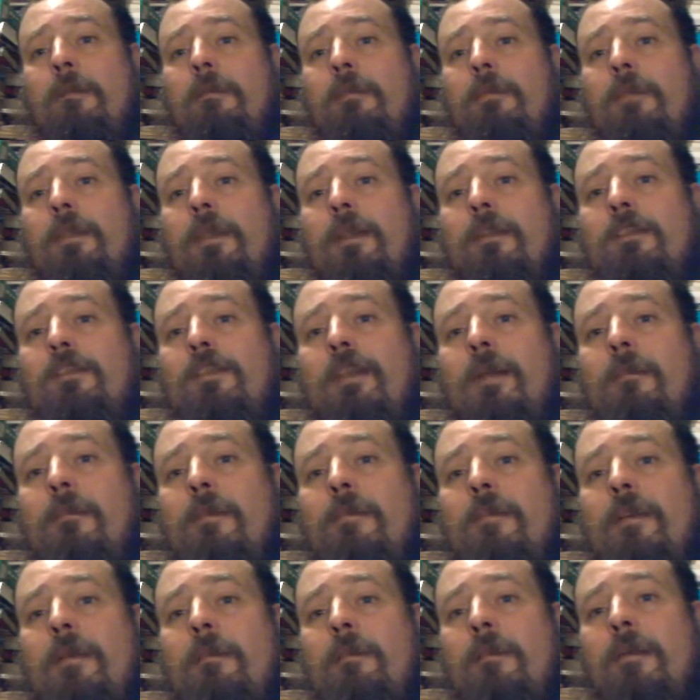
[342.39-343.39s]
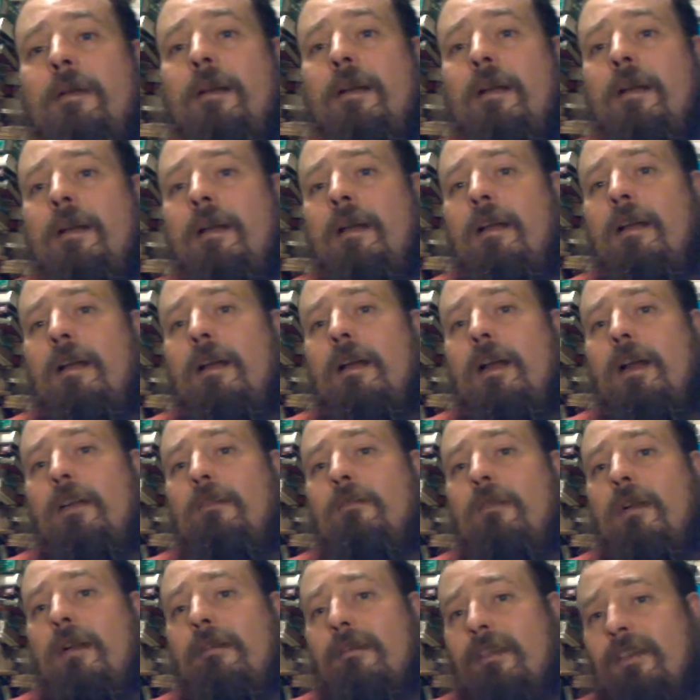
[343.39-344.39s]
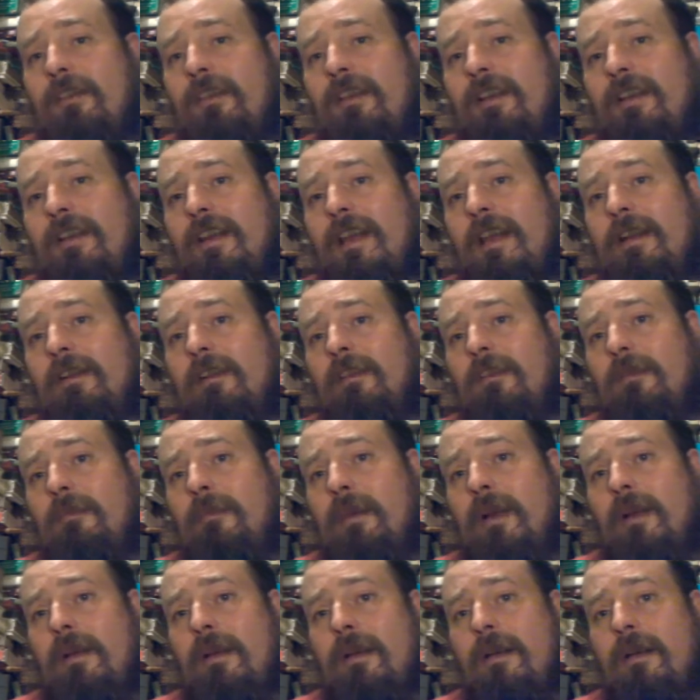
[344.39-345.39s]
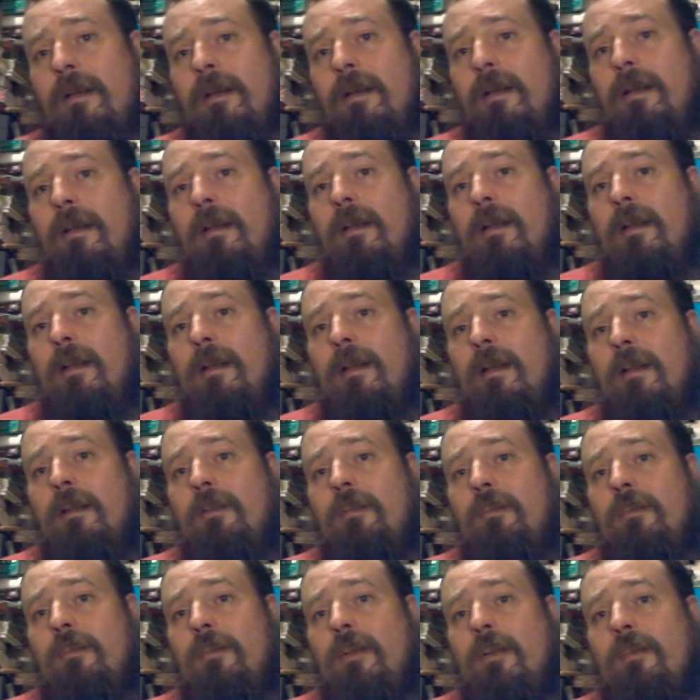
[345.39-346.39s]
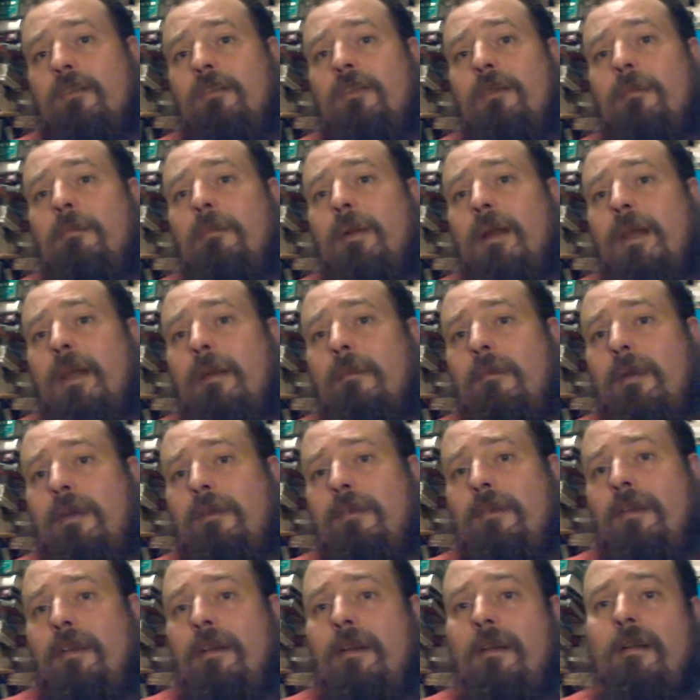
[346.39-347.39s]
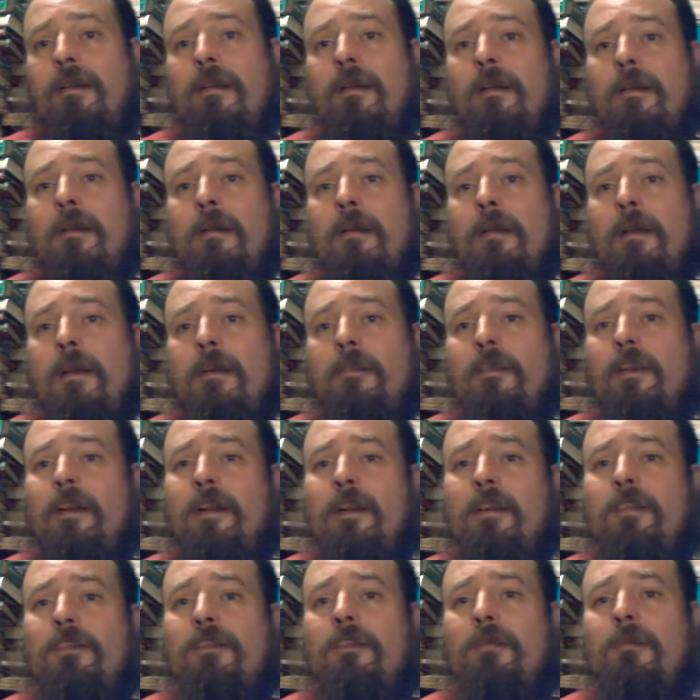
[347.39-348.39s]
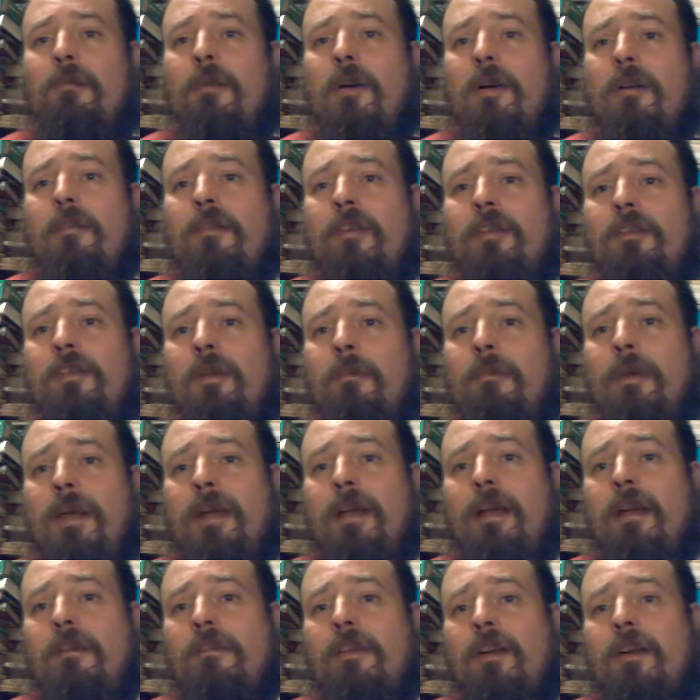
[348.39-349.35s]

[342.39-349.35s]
Then some of them I'd rather sit down and smoke and contemplate with. I think this is more of a tobacco for